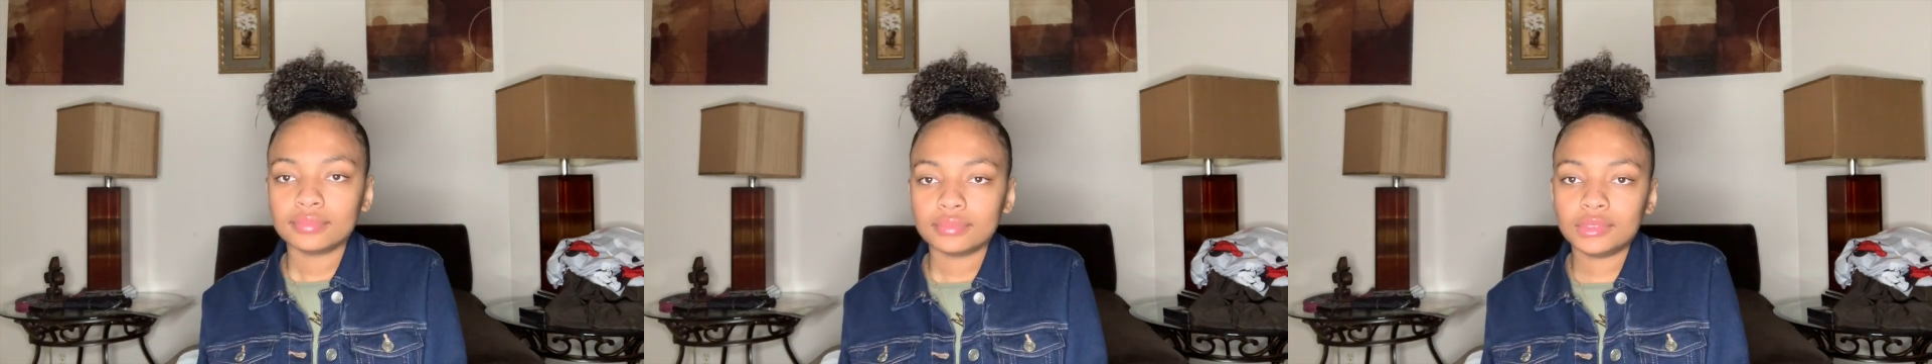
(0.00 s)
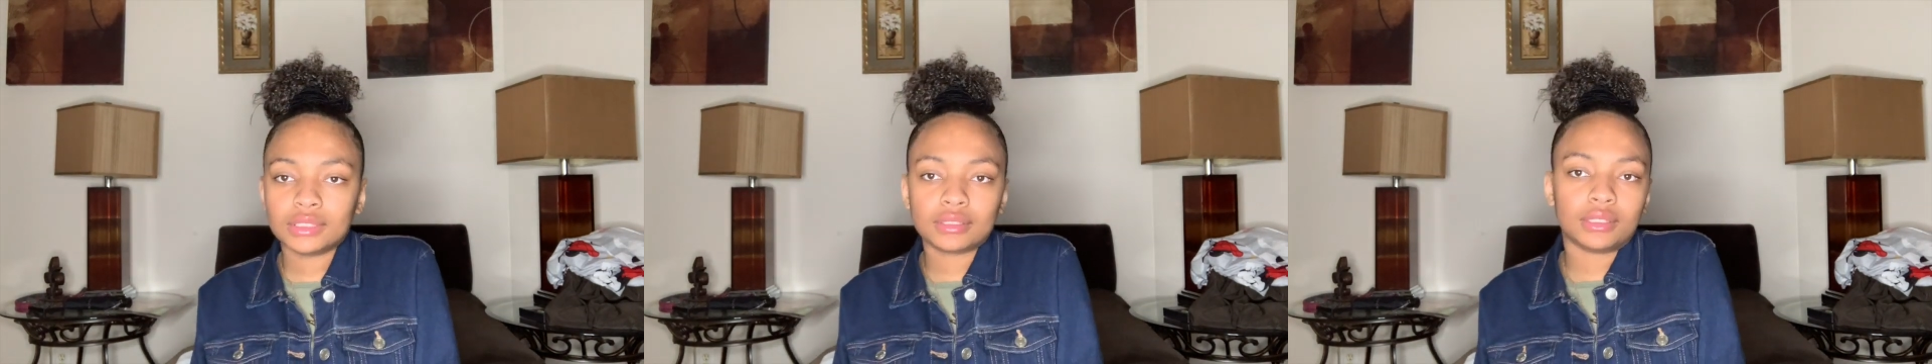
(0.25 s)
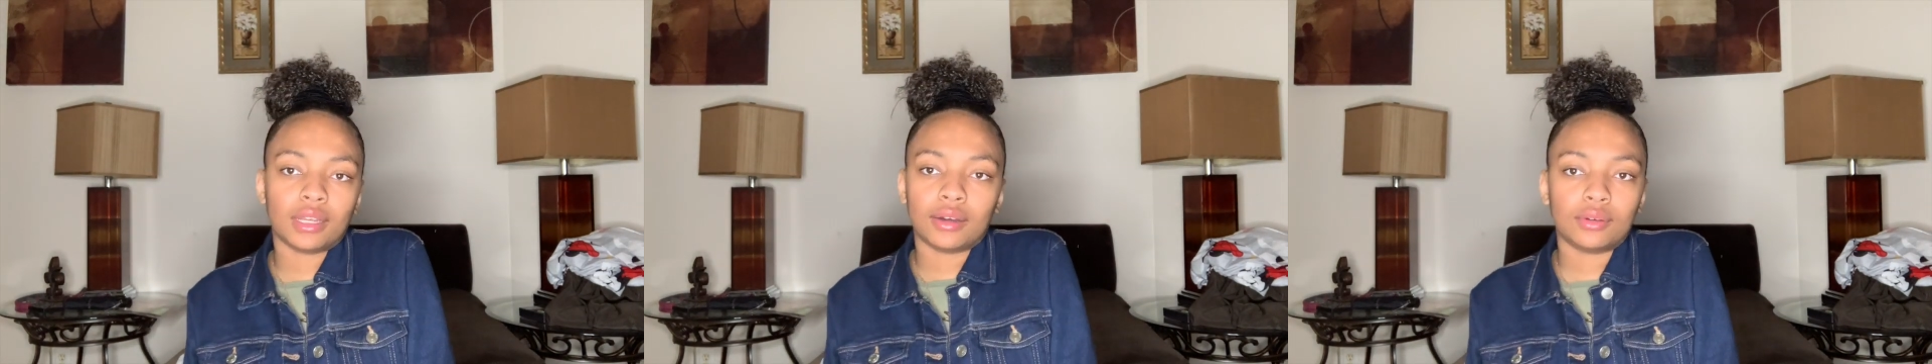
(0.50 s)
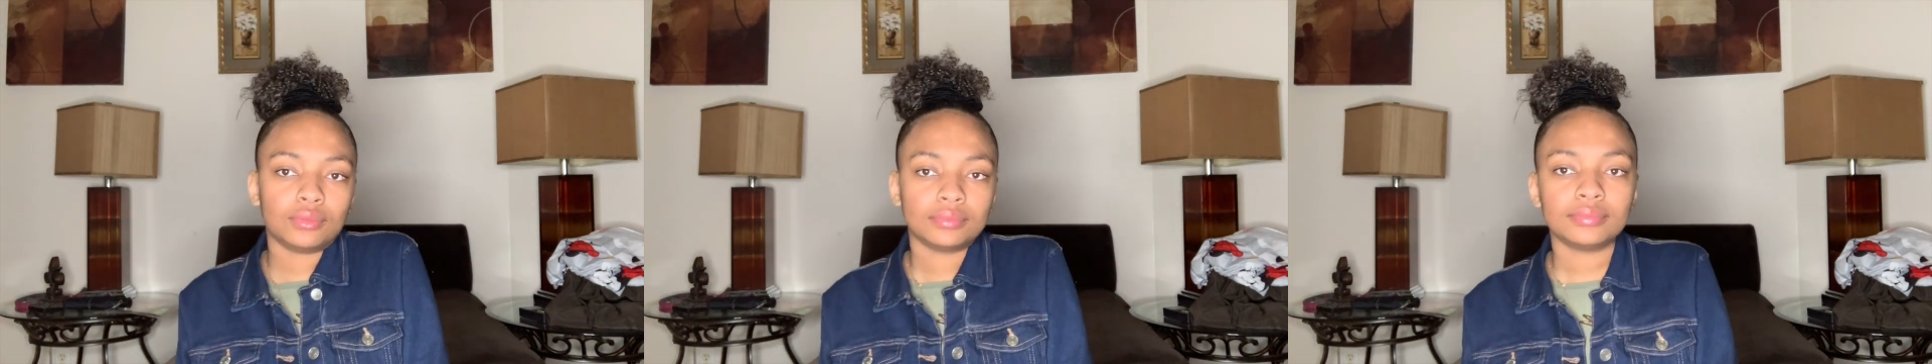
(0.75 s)
Just
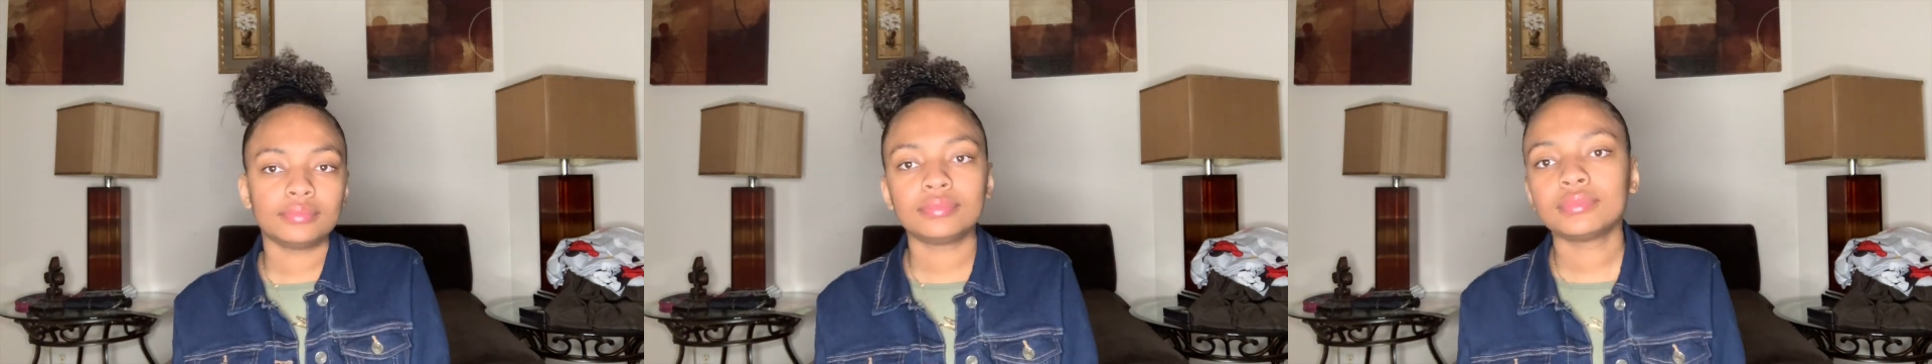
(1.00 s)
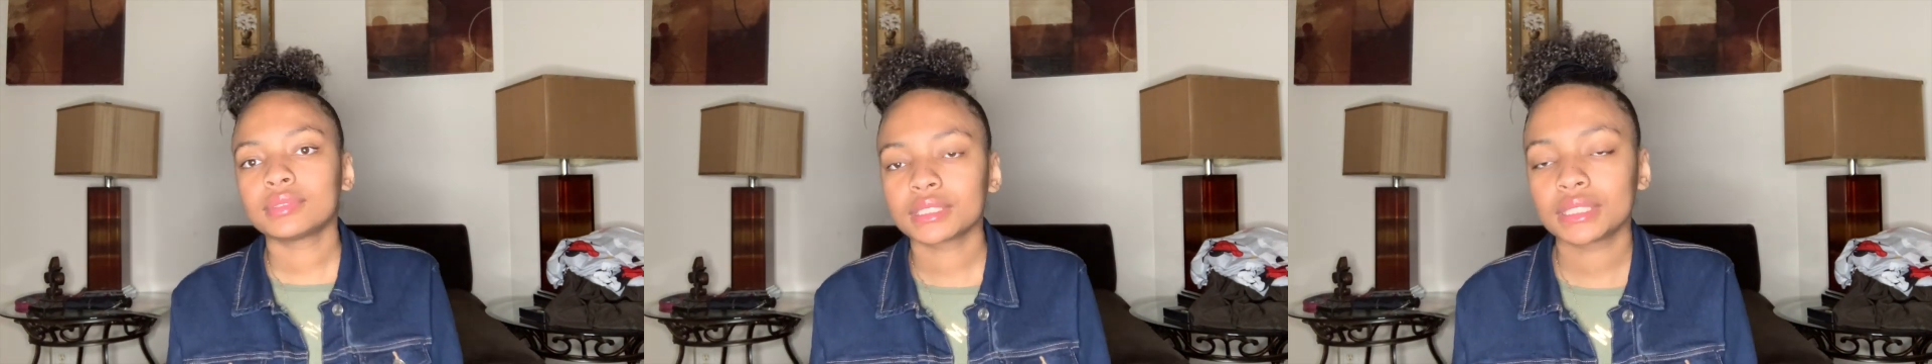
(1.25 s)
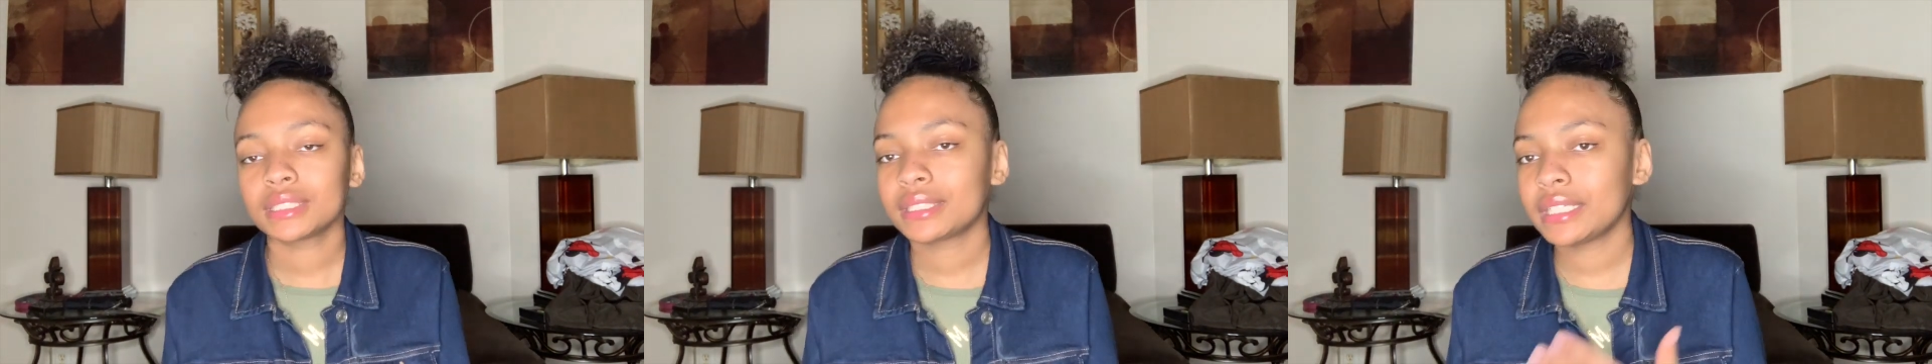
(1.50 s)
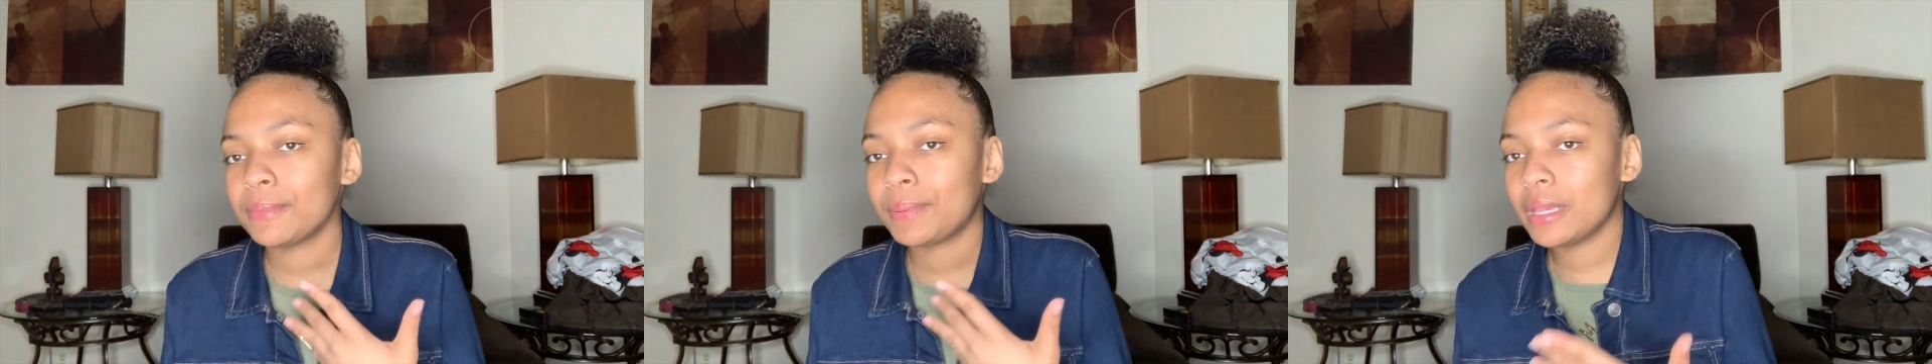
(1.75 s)
don't.
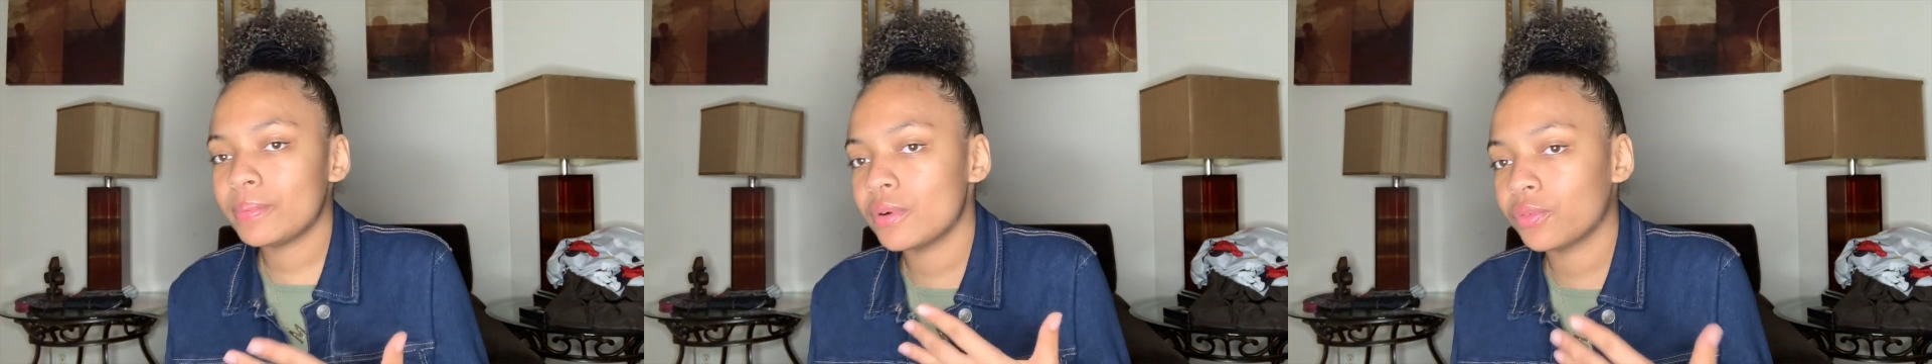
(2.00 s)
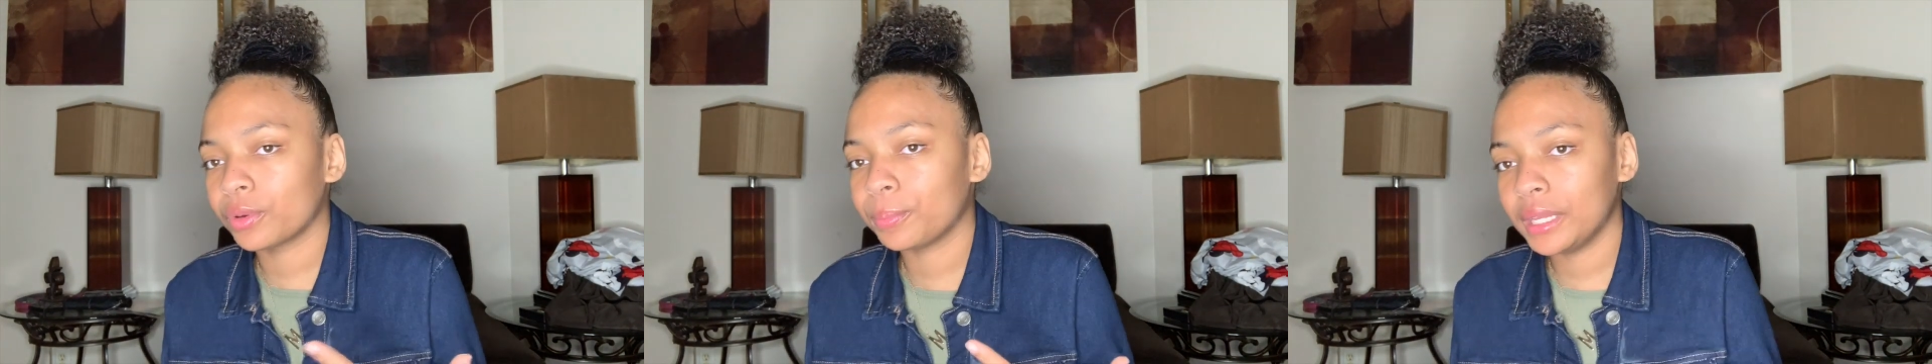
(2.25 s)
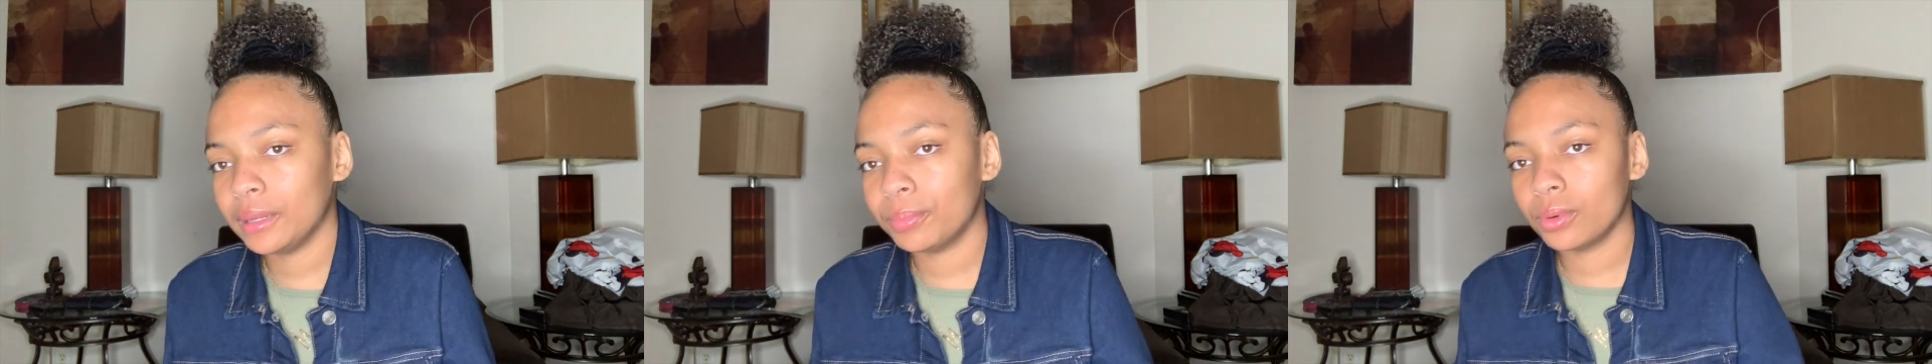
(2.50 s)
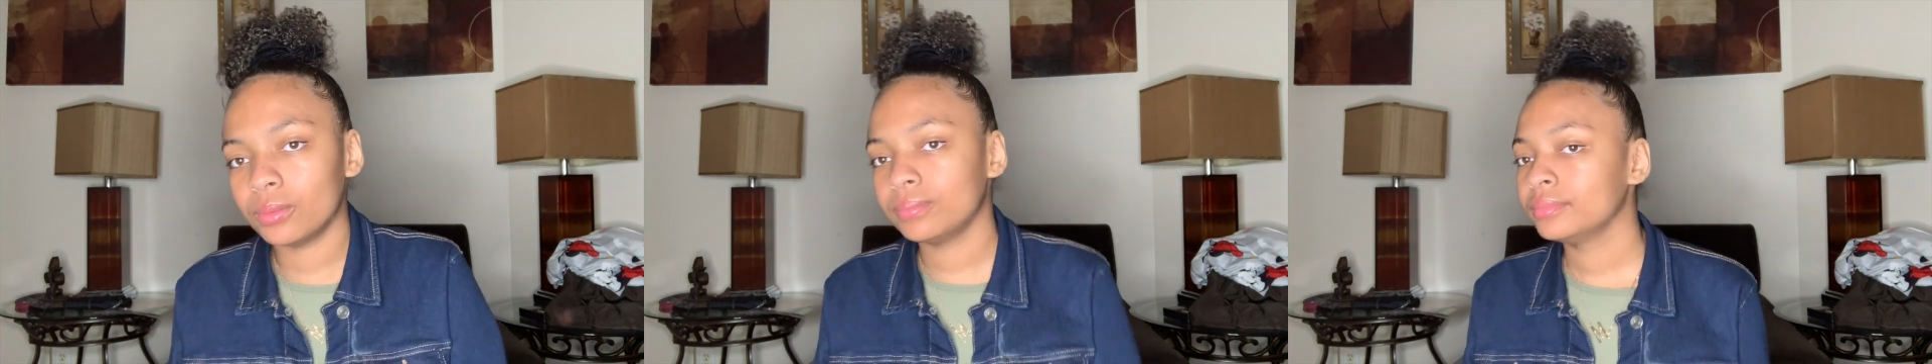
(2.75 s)
See people for people.